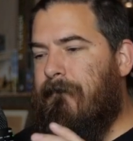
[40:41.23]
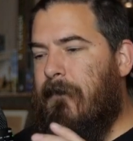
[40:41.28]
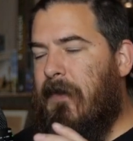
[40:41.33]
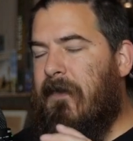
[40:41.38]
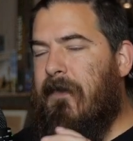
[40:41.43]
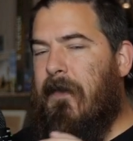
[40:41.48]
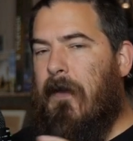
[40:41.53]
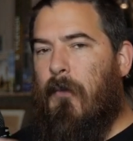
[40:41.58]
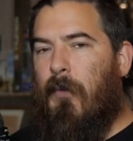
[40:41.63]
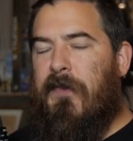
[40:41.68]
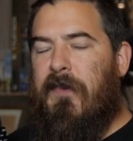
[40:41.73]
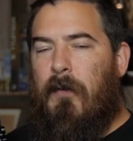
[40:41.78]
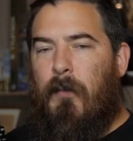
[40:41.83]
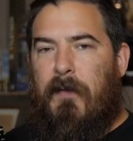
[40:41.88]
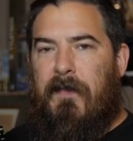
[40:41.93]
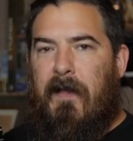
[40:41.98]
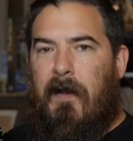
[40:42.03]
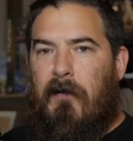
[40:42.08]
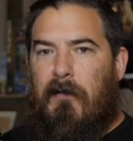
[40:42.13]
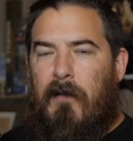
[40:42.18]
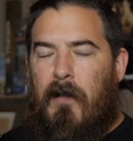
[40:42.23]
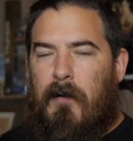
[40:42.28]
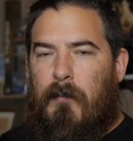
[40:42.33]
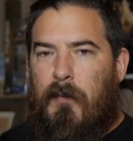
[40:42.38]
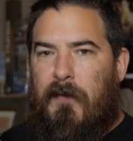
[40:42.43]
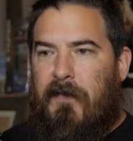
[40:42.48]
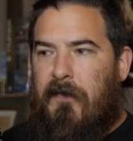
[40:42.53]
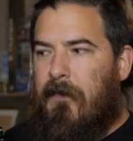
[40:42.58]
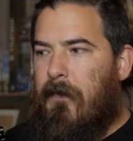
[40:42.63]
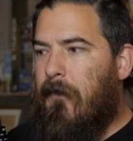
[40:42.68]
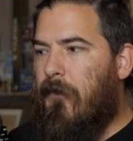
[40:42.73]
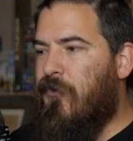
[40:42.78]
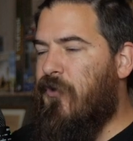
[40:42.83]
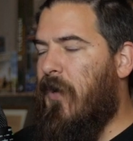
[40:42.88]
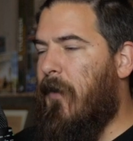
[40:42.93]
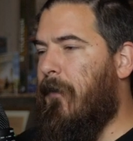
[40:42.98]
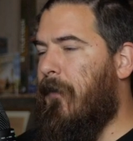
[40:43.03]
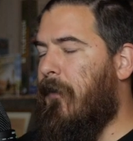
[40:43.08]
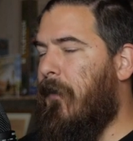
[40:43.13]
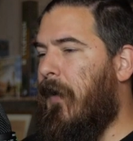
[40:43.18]
with the airlock with this other
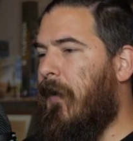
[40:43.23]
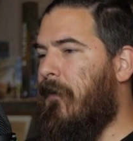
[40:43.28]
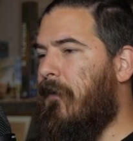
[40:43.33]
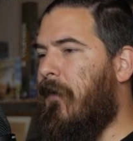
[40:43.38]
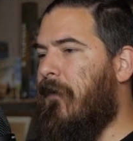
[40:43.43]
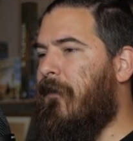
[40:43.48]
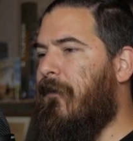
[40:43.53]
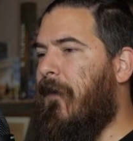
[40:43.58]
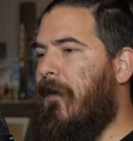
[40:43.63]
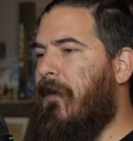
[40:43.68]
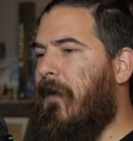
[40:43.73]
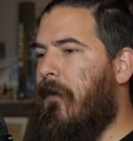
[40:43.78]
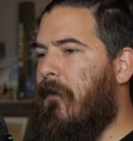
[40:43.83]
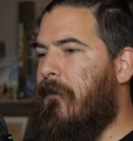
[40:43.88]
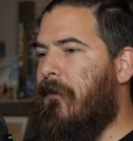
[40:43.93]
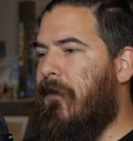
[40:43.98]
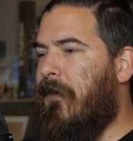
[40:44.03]
ship. And let's find out.